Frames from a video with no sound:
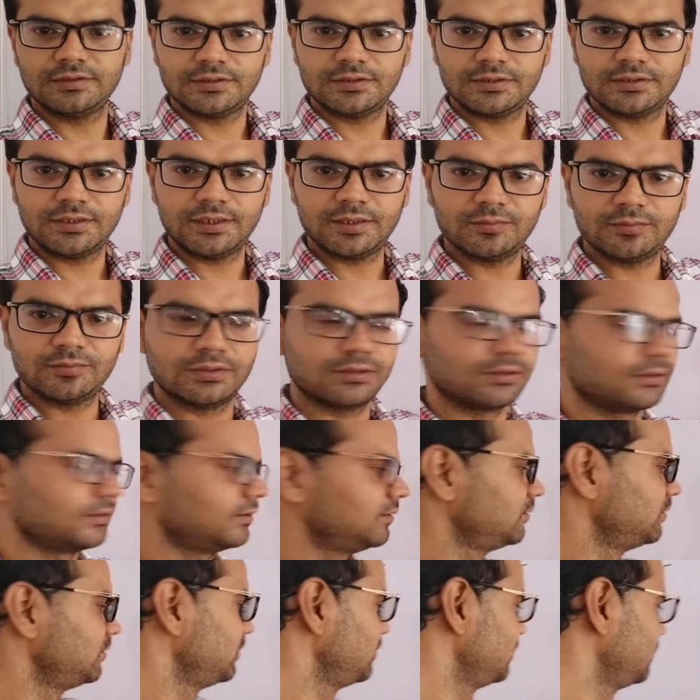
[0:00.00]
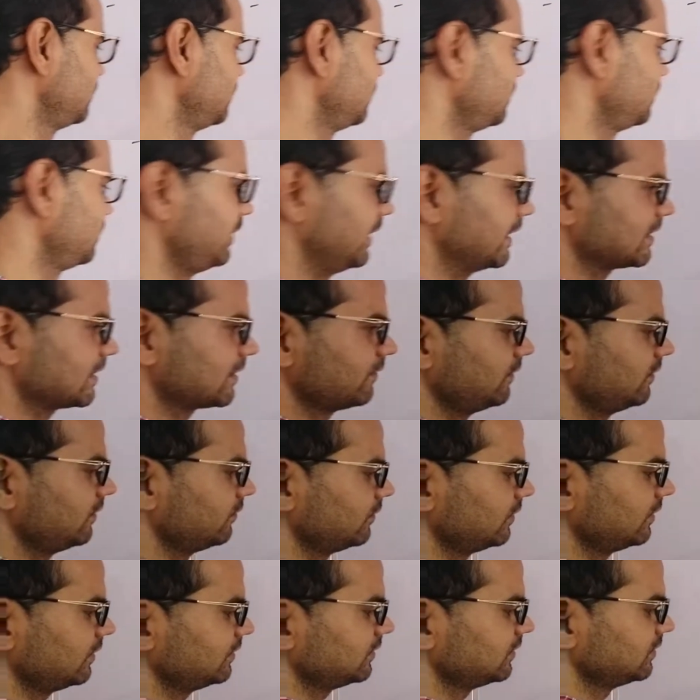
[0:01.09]
number. Next, fifth
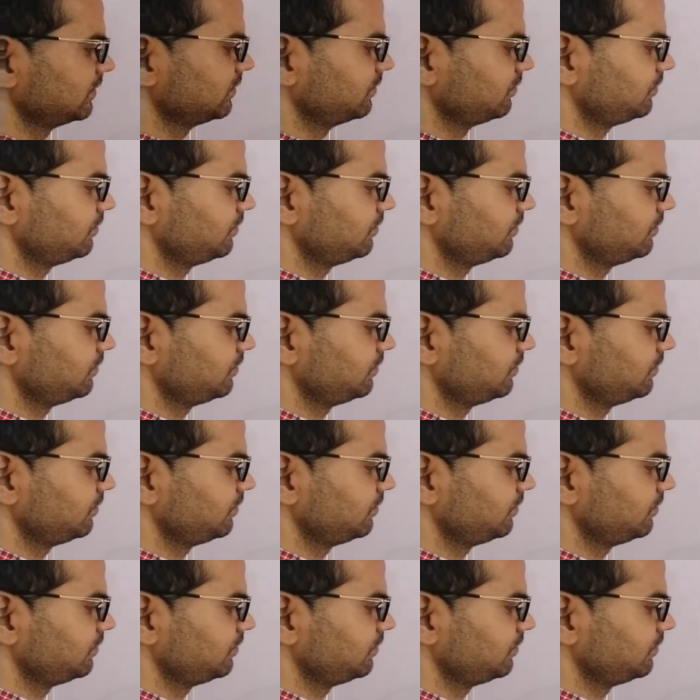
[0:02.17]
is